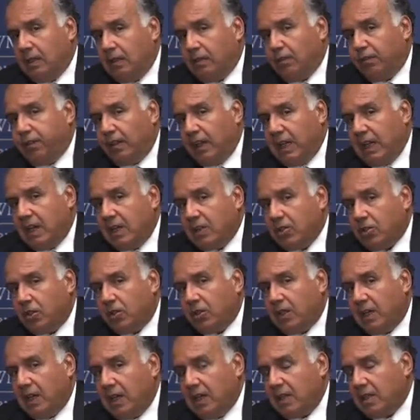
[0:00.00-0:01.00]
the
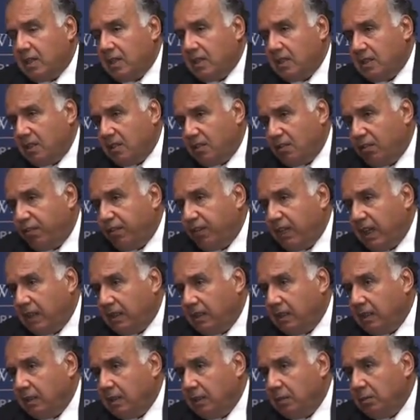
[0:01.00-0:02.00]
financial crisis has
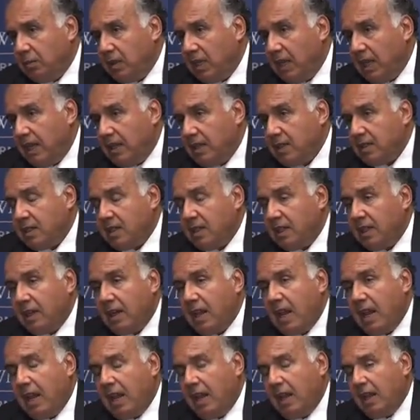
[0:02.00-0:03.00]
affected them less.
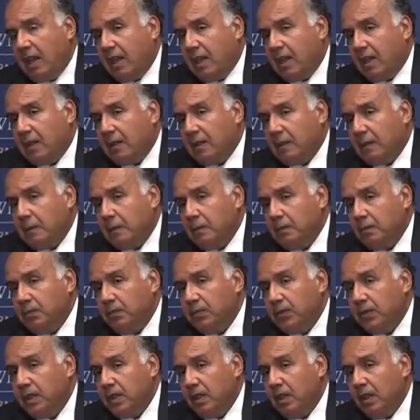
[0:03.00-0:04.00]
And
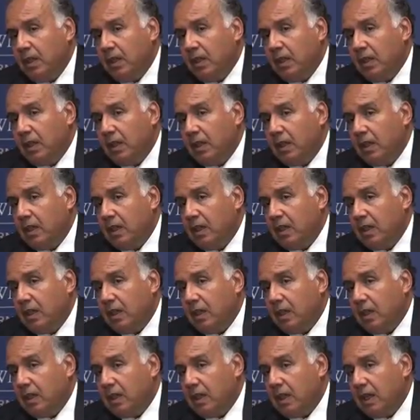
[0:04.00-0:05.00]

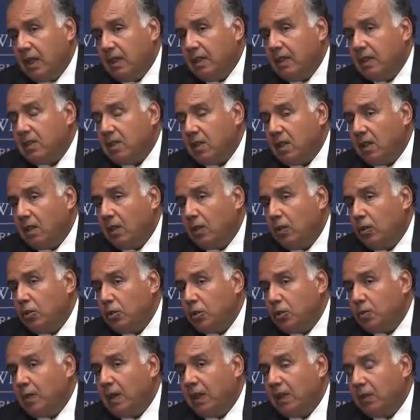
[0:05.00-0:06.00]
this
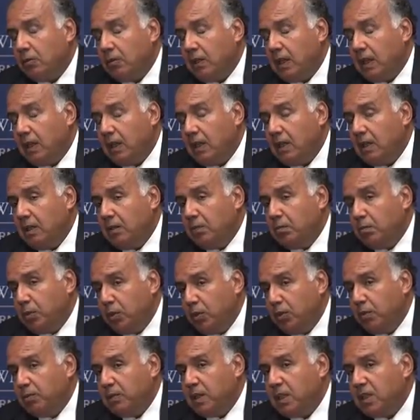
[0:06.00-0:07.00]
includes, by the way,
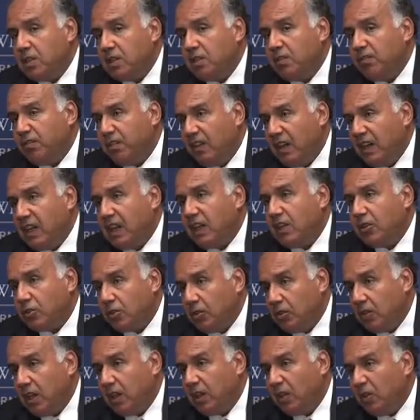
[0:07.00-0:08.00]
improvements in
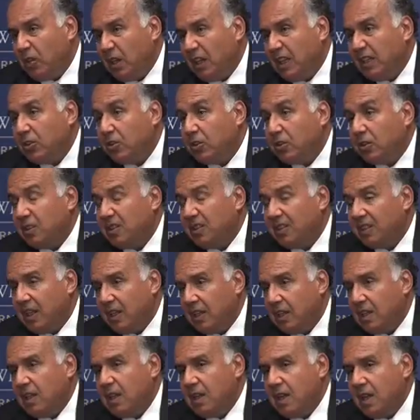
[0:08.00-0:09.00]
financial regulation.
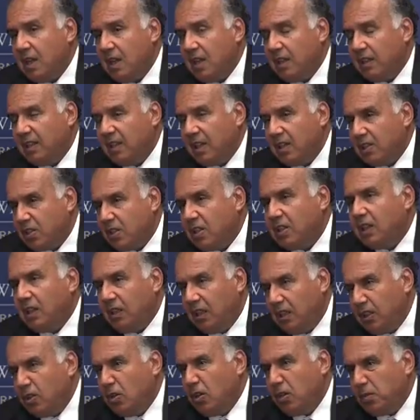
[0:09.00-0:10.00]
There are
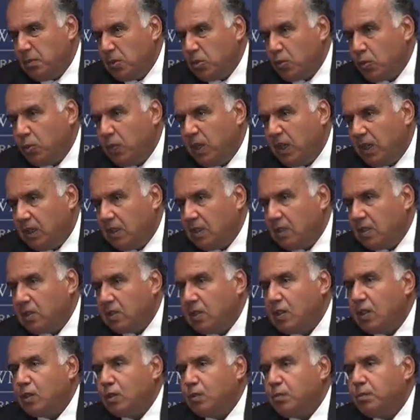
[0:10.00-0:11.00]
still enormous
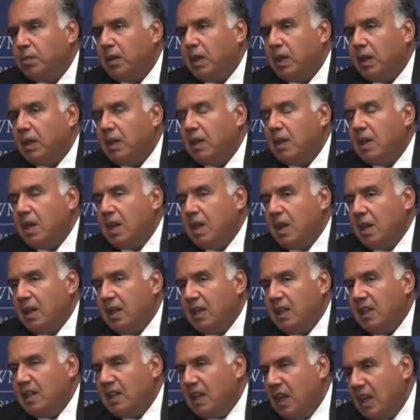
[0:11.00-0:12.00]
weaknesses, but
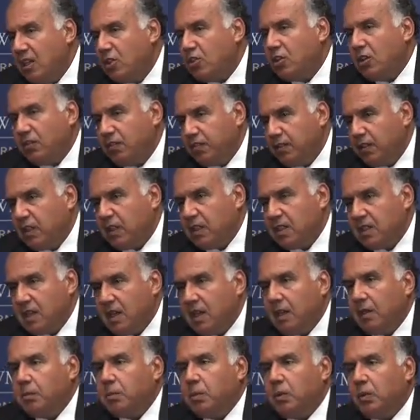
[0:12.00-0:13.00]
in Asia, for
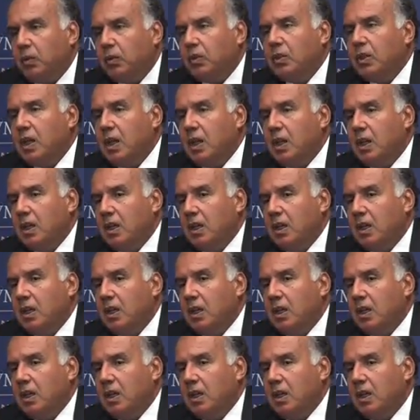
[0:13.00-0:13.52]
example,